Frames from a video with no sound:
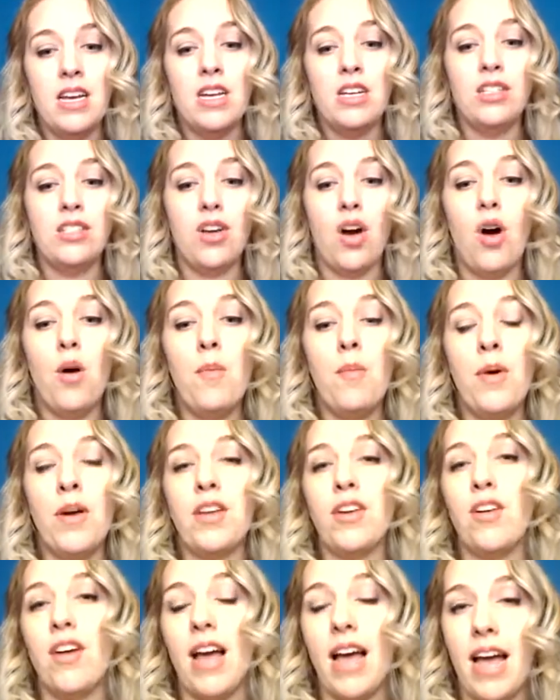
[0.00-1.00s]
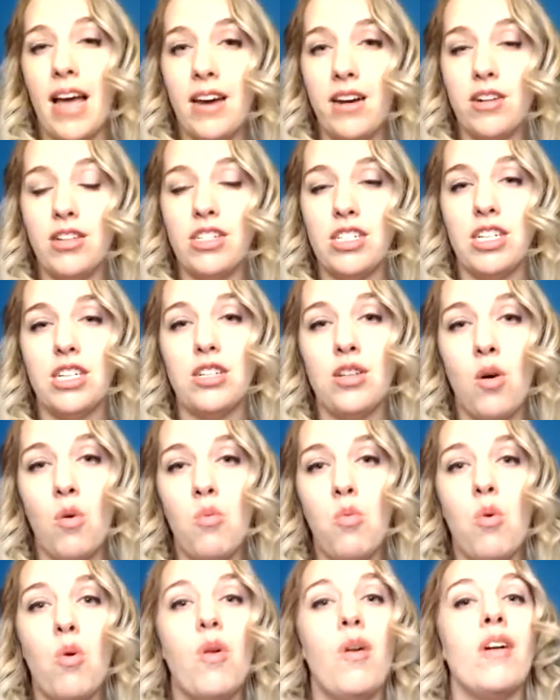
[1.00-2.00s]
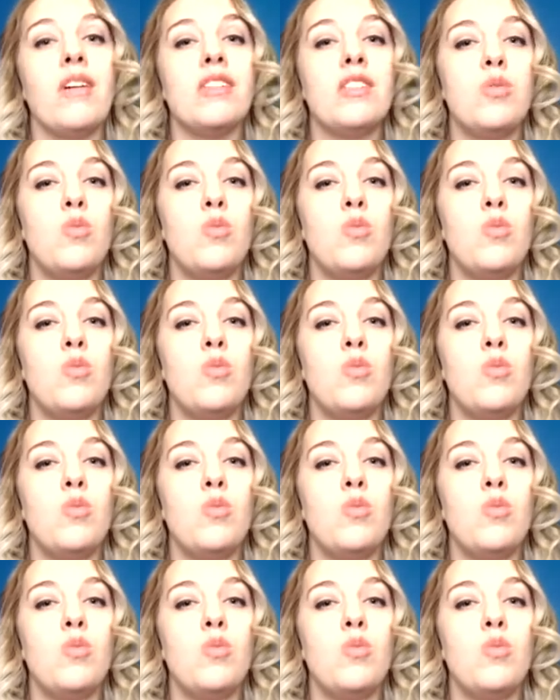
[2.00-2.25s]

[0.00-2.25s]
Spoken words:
Don't put your energy towards